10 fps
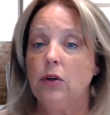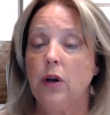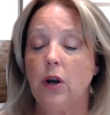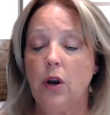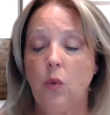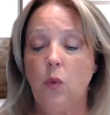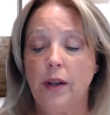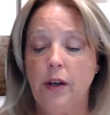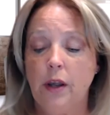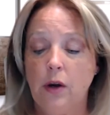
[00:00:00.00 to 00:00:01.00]
are going to want
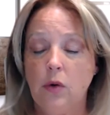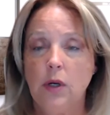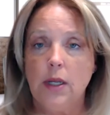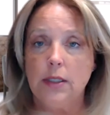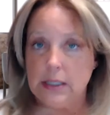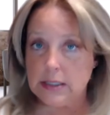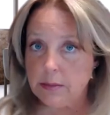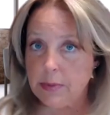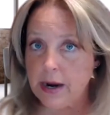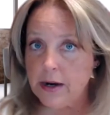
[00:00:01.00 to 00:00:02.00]
to know, does the
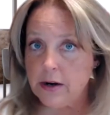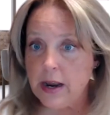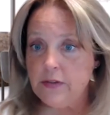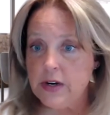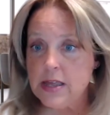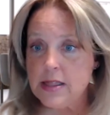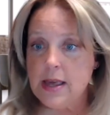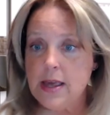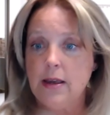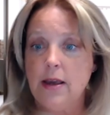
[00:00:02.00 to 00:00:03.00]
buyer have
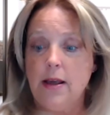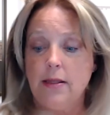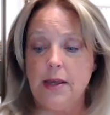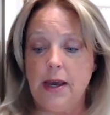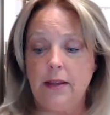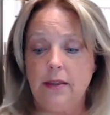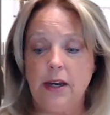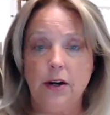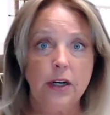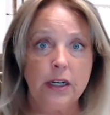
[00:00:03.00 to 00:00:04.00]
anything that
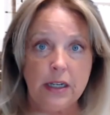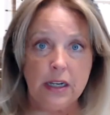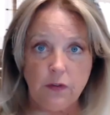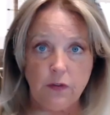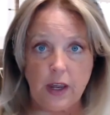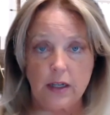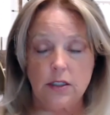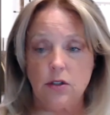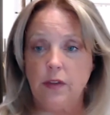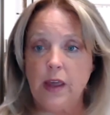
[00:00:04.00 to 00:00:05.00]
they're going to need
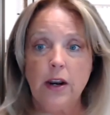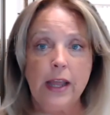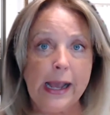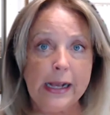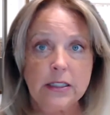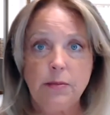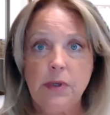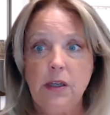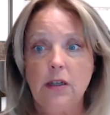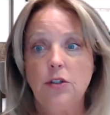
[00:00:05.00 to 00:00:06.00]
fixed? Are they going to ask
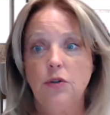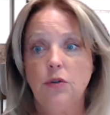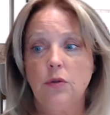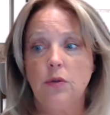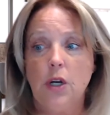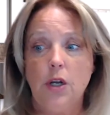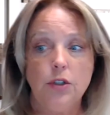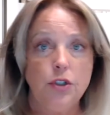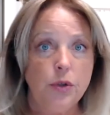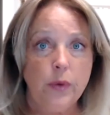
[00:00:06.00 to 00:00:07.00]
me to
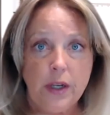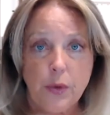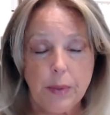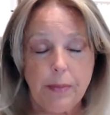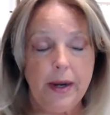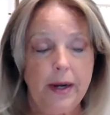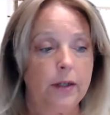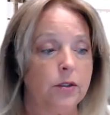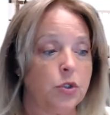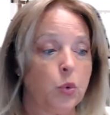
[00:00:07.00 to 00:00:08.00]
do any
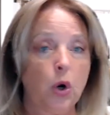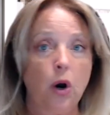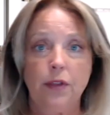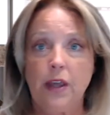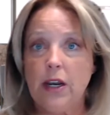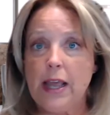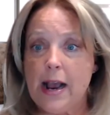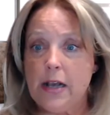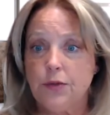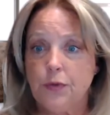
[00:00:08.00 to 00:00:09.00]
repairs, or are they going to
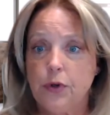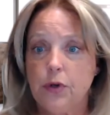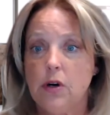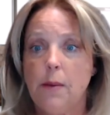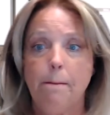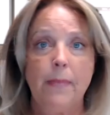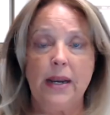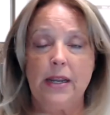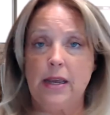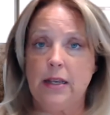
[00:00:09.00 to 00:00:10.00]
ask for
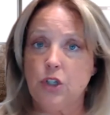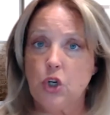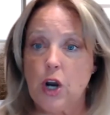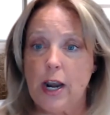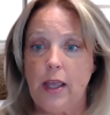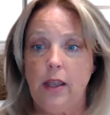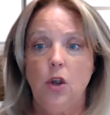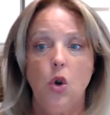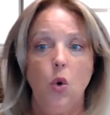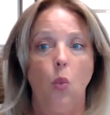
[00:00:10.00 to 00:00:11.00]
money as a credit?
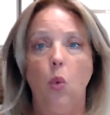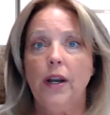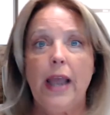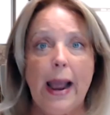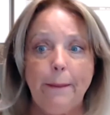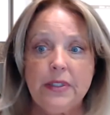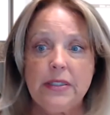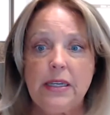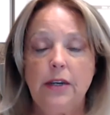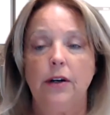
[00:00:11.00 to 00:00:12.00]
What
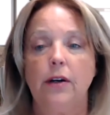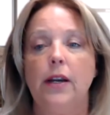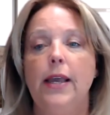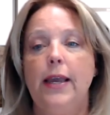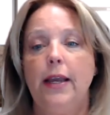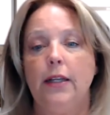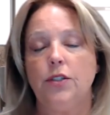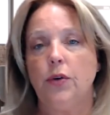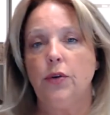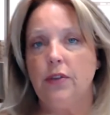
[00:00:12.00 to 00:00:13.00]
happens here? And
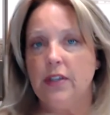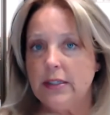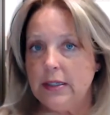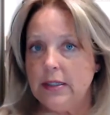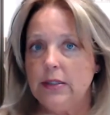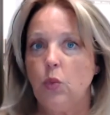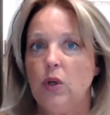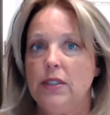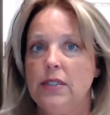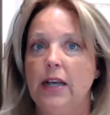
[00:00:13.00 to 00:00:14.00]
so this is
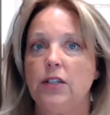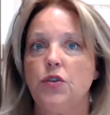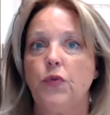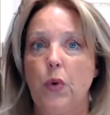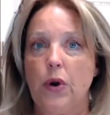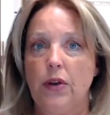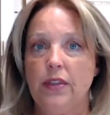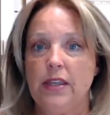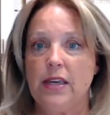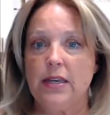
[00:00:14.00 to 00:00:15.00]
what's next for
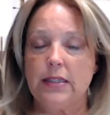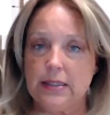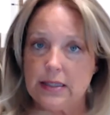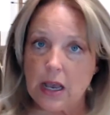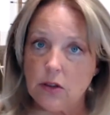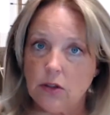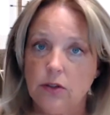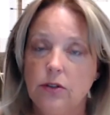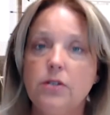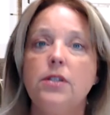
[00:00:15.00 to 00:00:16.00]
the
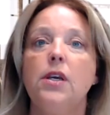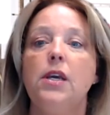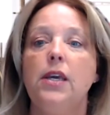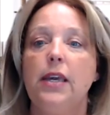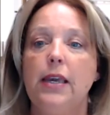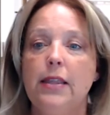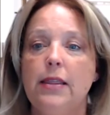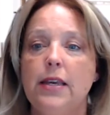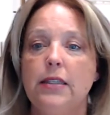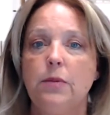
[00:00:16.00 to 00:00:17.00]
sellers. In
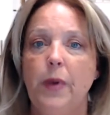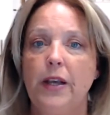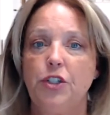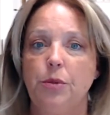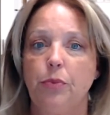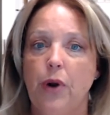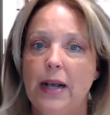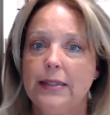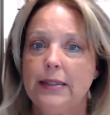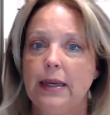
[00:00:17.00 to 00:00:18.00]
the inspection
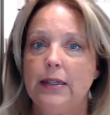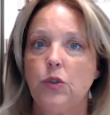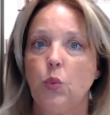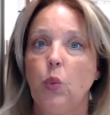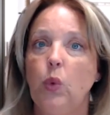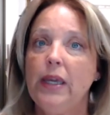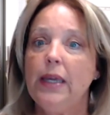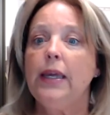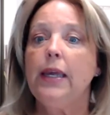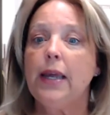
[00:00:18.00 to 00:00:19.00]
process,
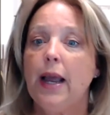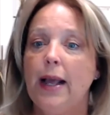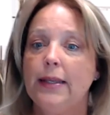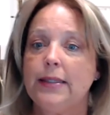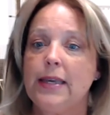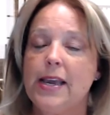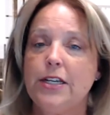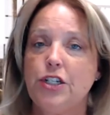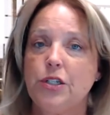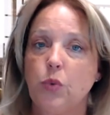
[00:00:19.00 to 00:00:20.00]
we, as the
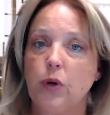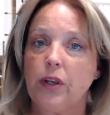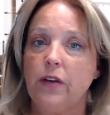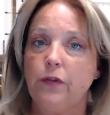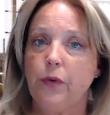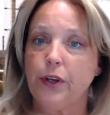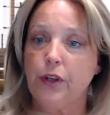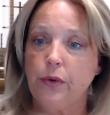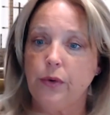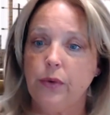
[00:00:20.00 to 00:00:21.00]
agents working for
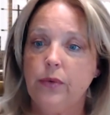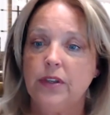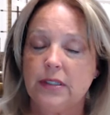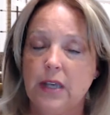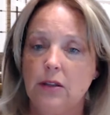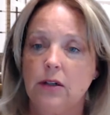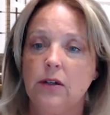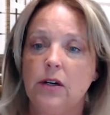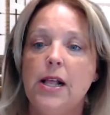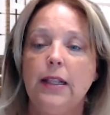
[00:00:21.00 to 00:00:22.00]
you, the
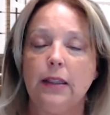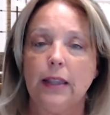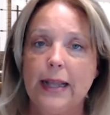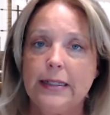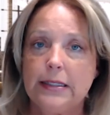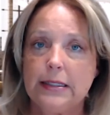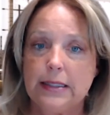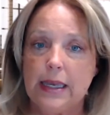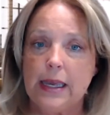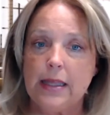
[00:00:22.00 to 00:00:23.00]
seller, like to
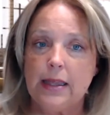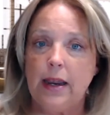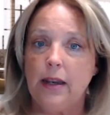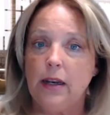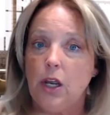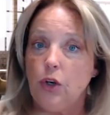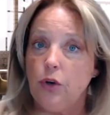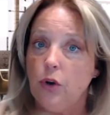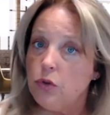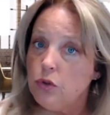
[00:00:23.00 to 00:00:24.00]
say that
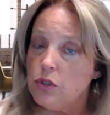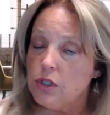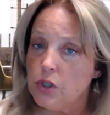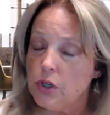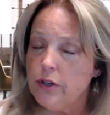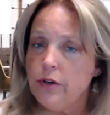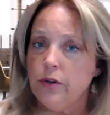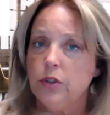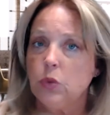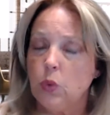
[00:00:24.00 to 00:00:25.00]
no news is good
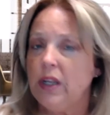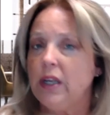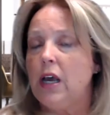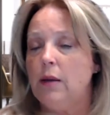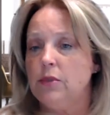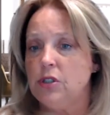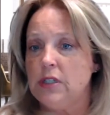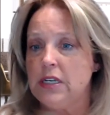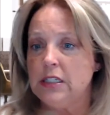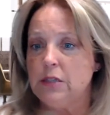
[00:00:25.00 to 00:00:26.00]
news when it comes to
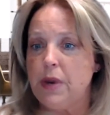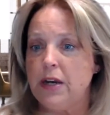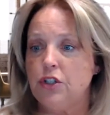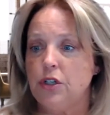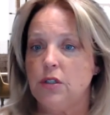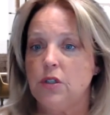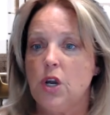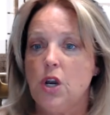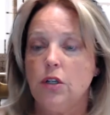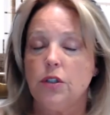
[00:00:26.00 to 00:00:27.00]
the inspections.
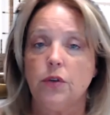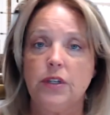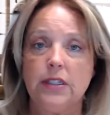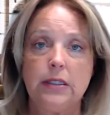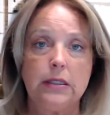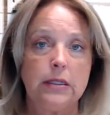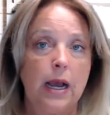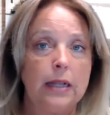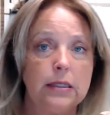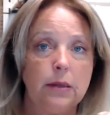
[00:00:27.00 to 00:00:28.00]
So this is
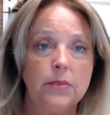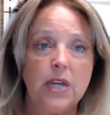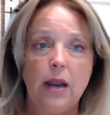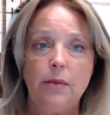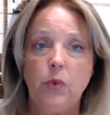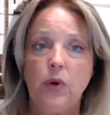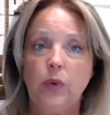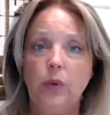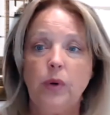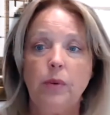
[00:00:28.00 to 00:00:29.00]
not some time where
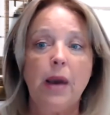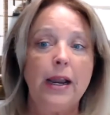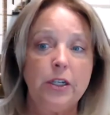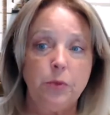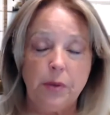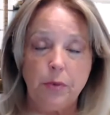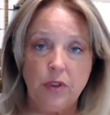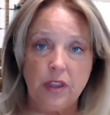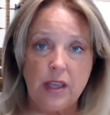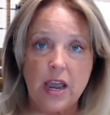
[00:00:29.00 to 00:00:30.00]
we remind people
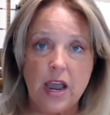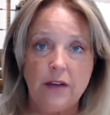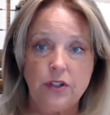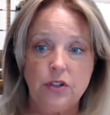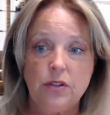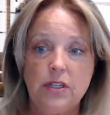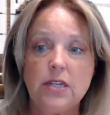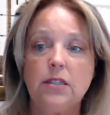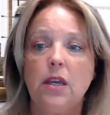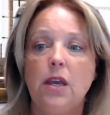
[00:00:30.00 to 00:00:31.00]
that they have to do
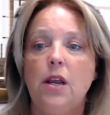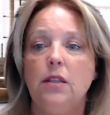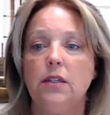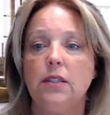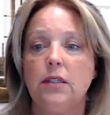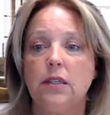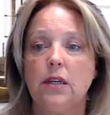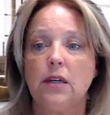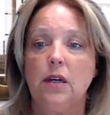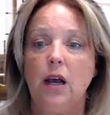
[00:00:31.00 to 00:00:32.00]
these. This is
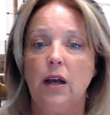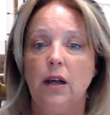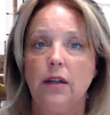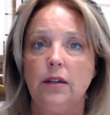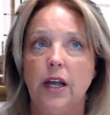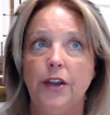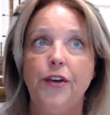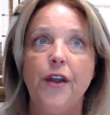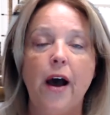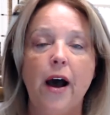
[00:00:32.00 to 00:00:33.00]
a
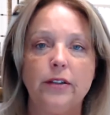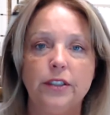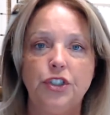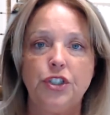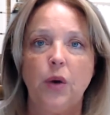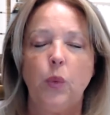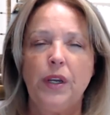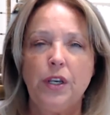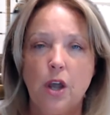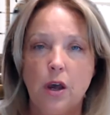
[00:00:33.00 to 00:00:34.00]
knowledge that we
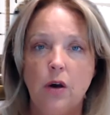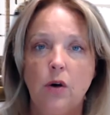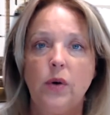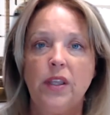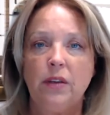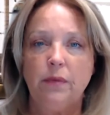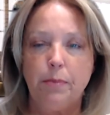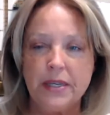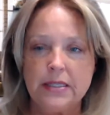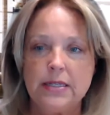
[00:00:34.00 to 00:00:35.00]
know in the
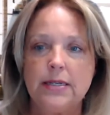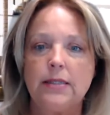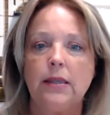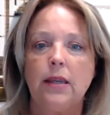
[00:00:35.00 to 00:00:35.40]
business,